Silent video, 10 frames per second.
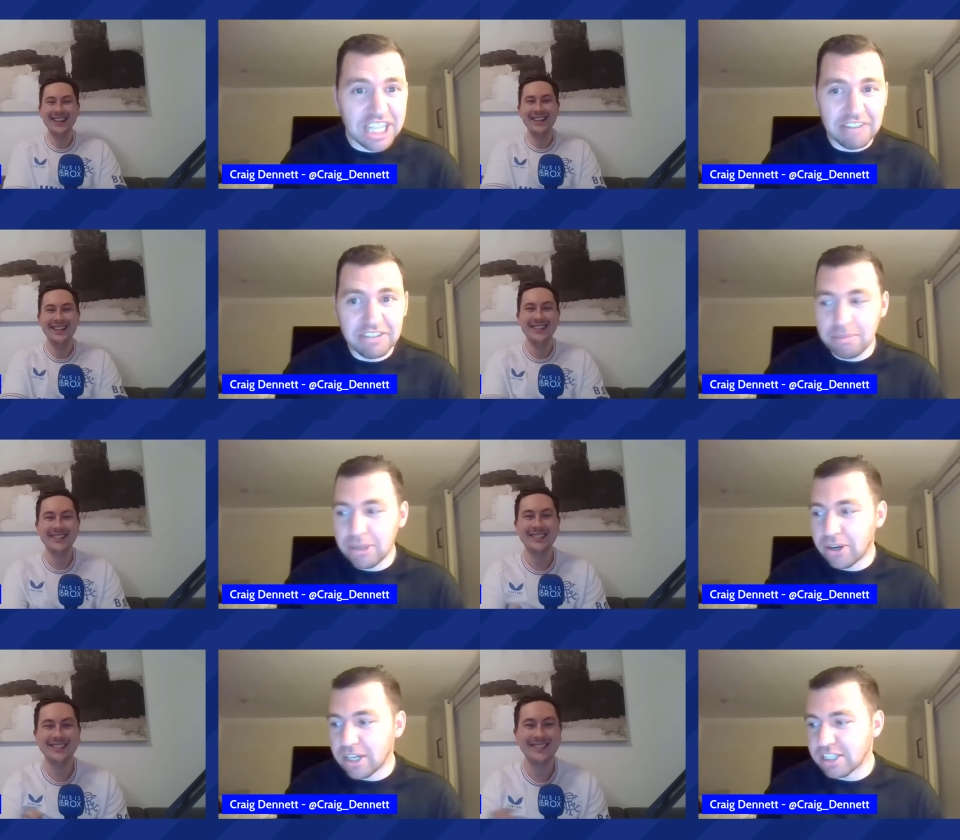Speaker 1: half. To
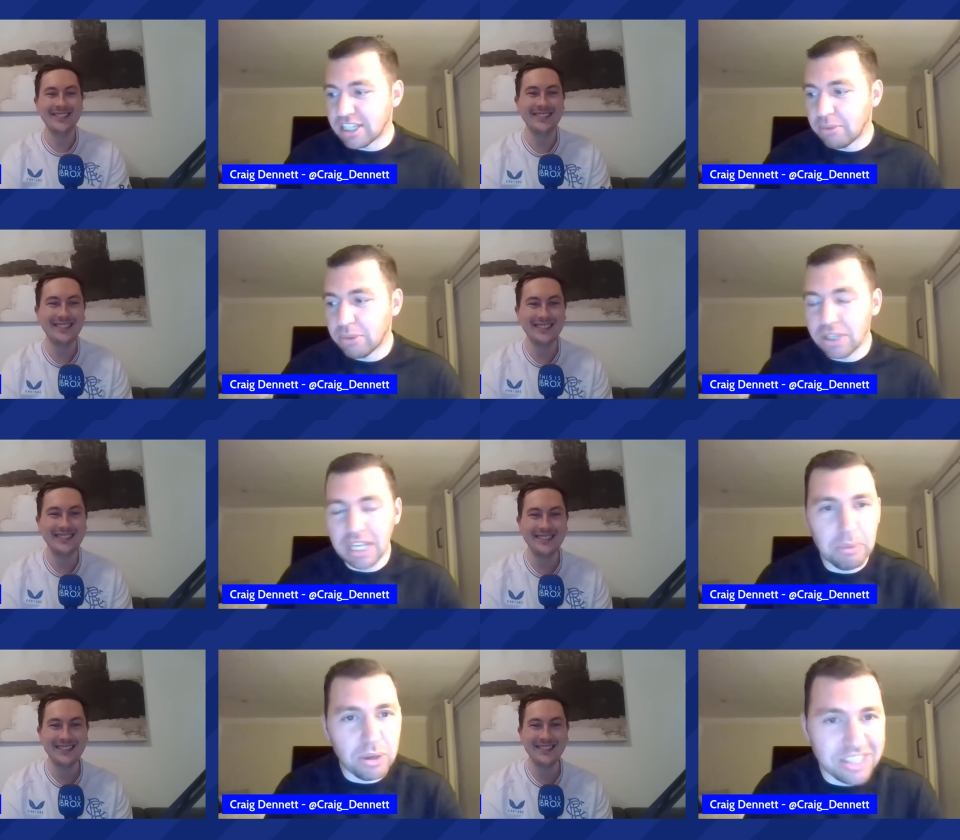be honest, he was
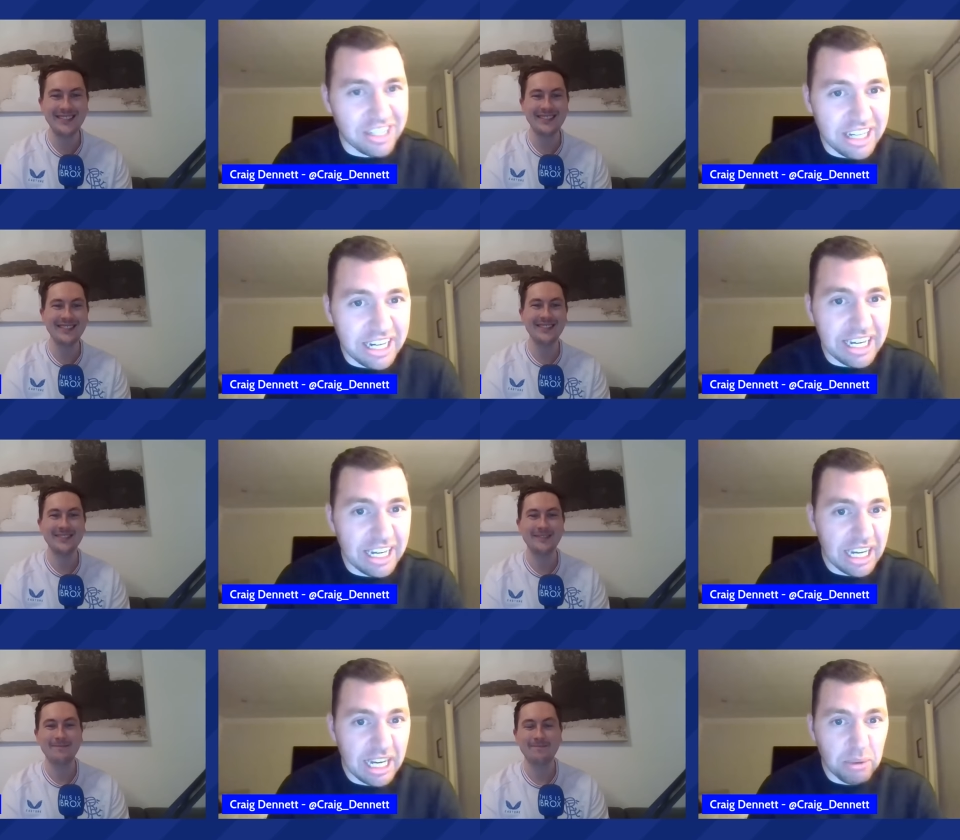he wasn't
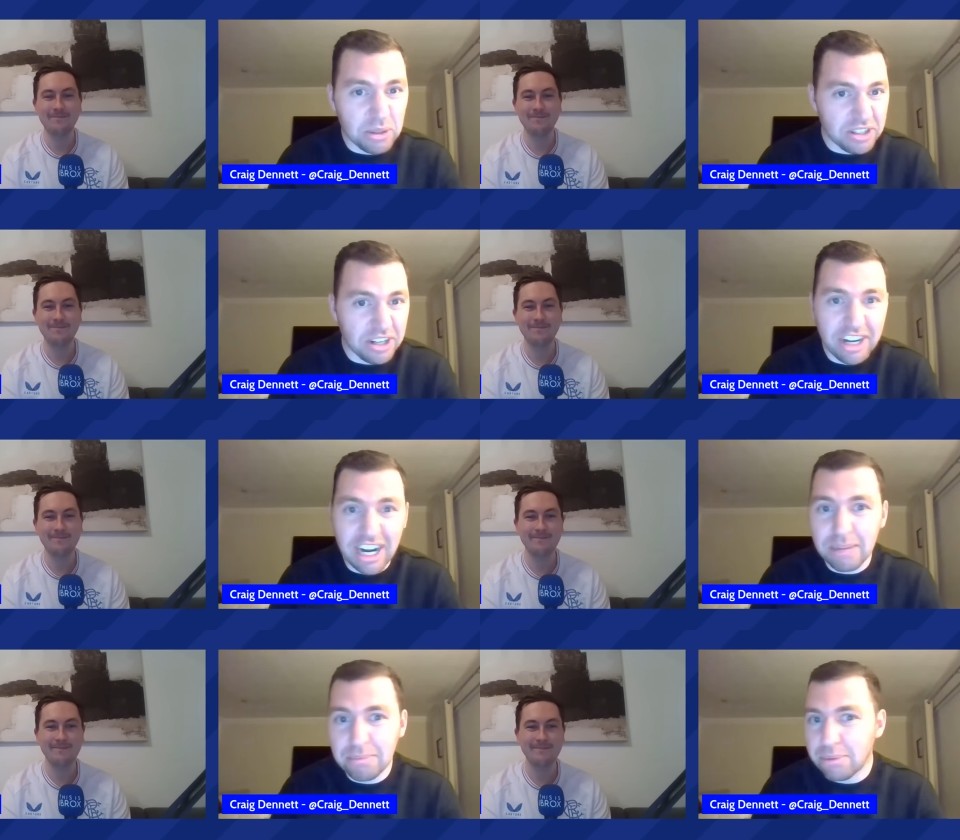great. He wasn't
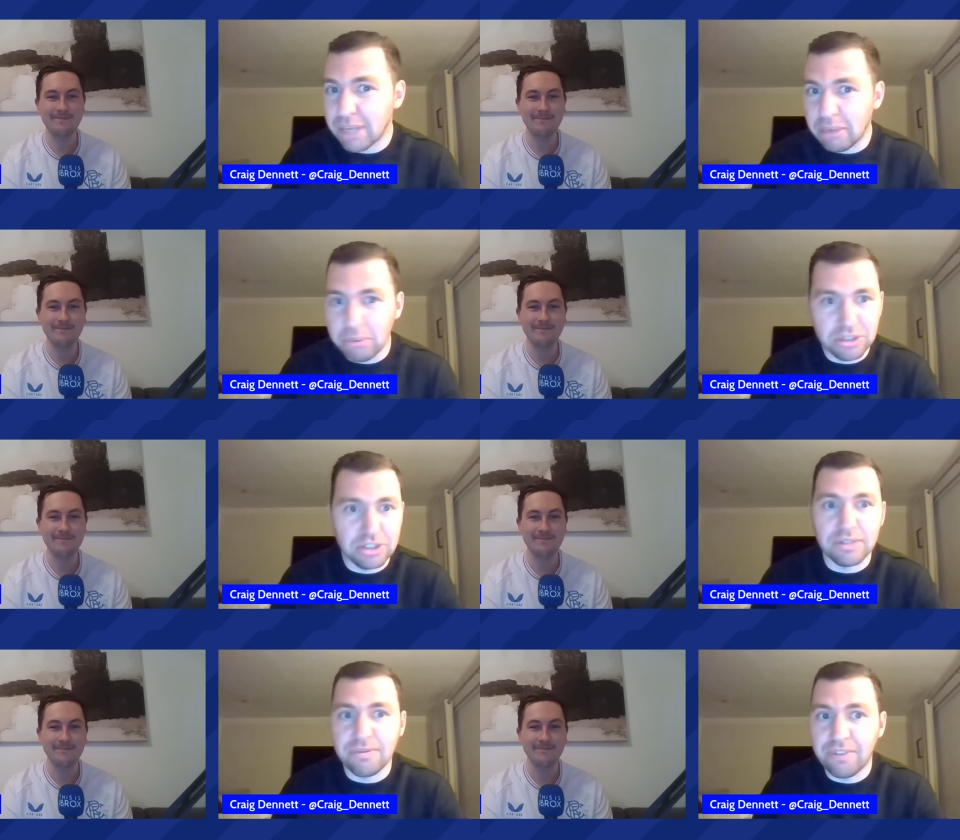crap. he was
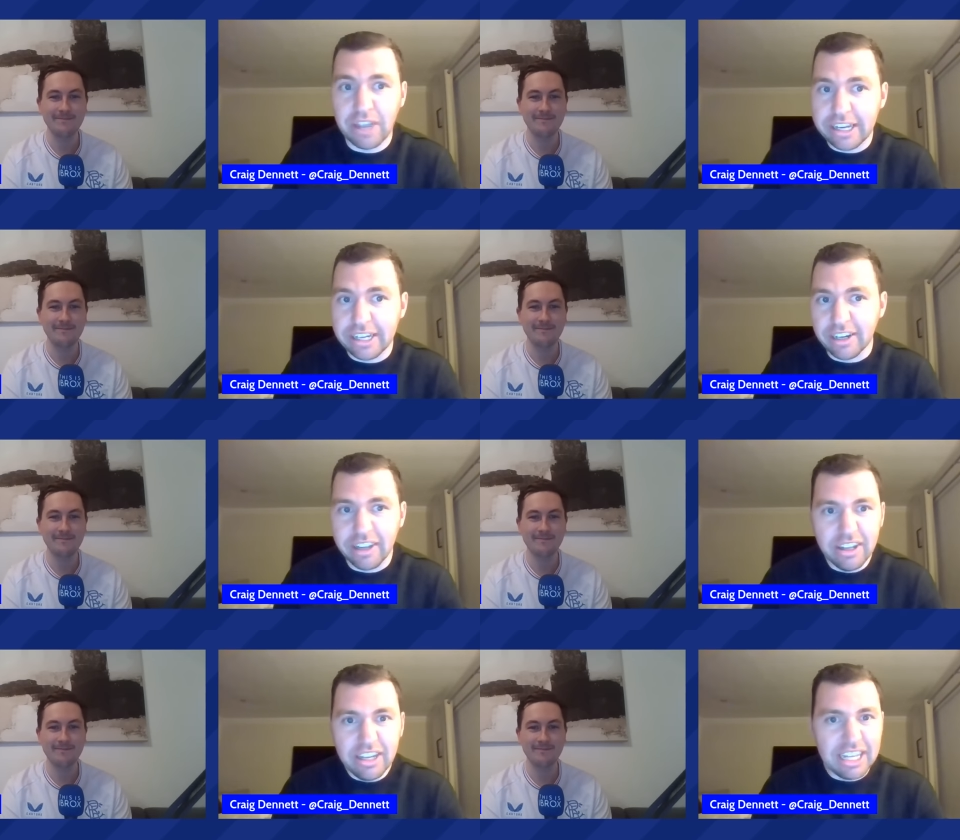just fine.
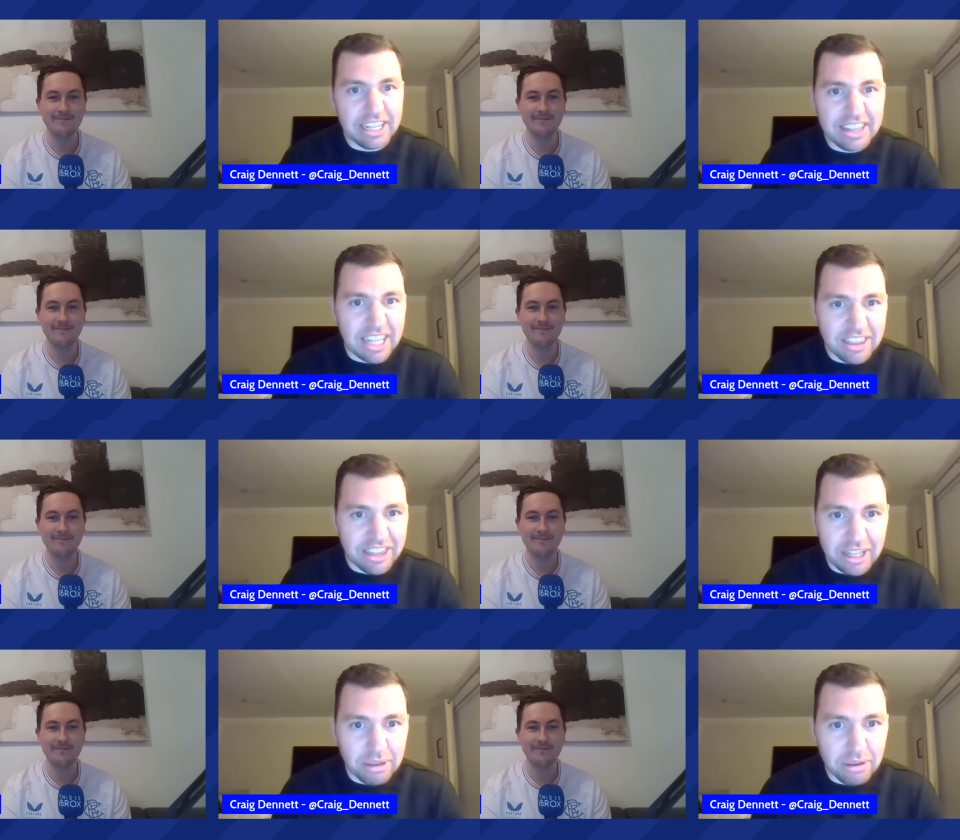He did that
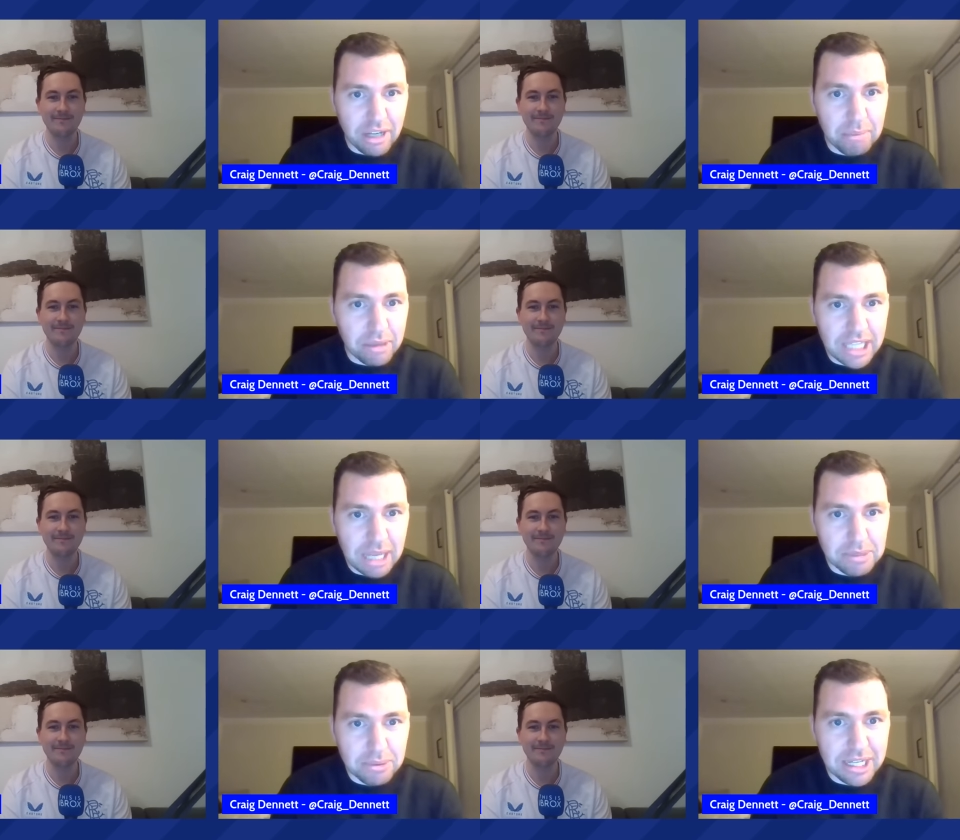thing a couple of
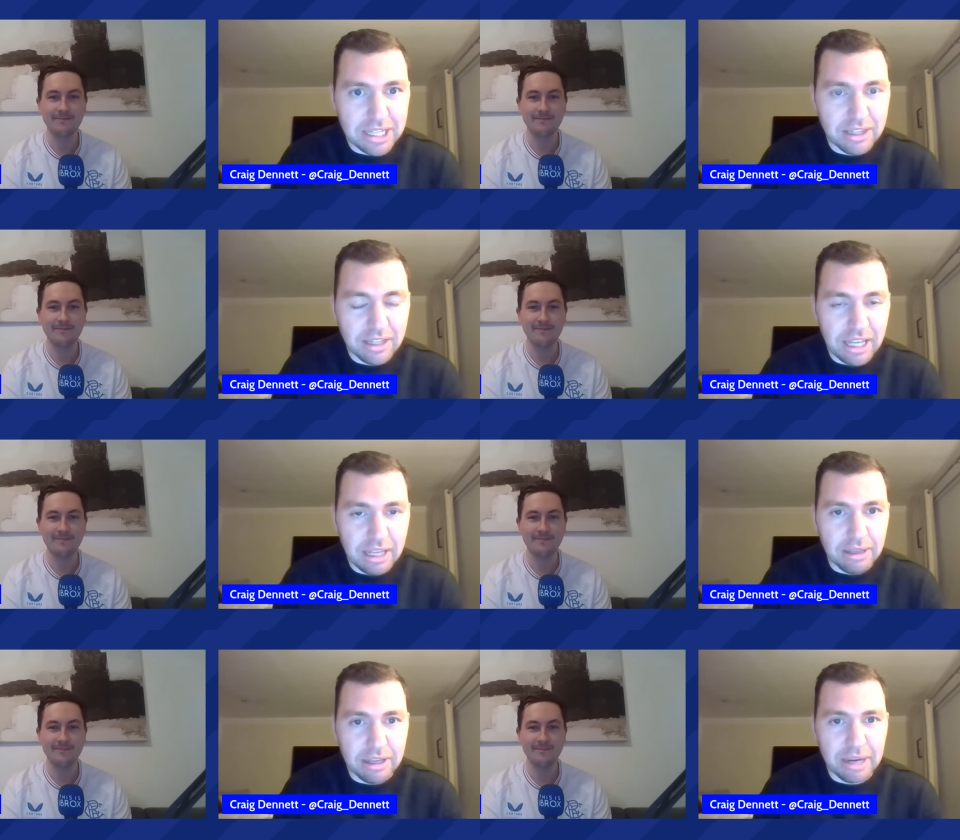times where he
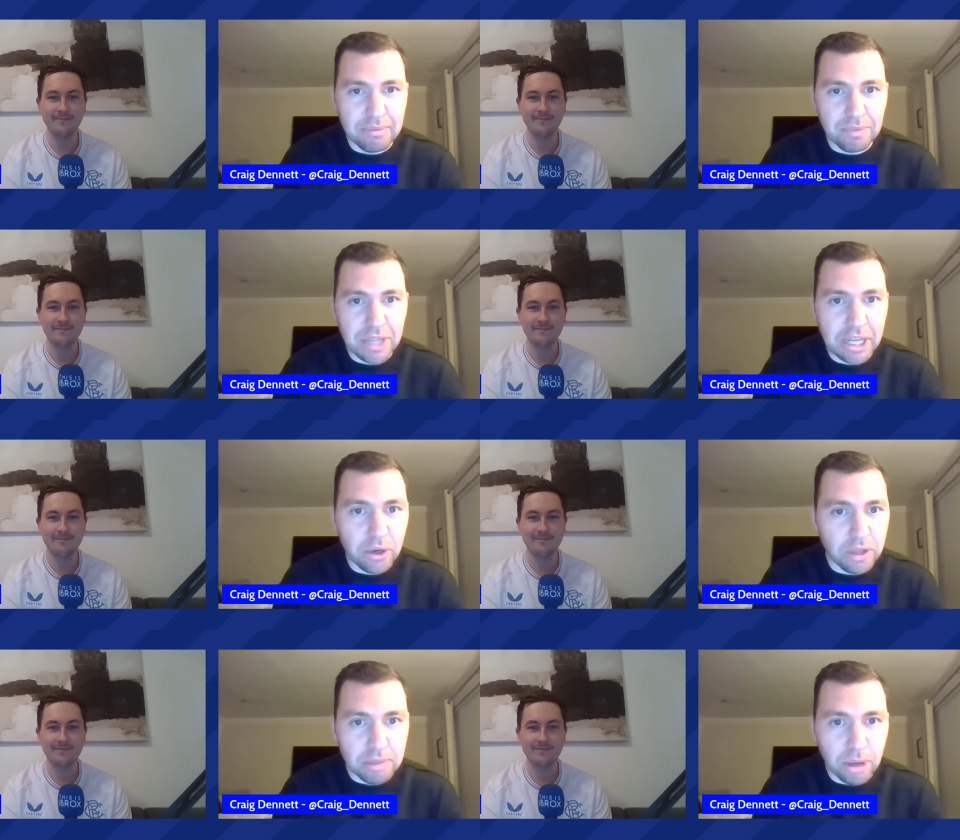he um, he got the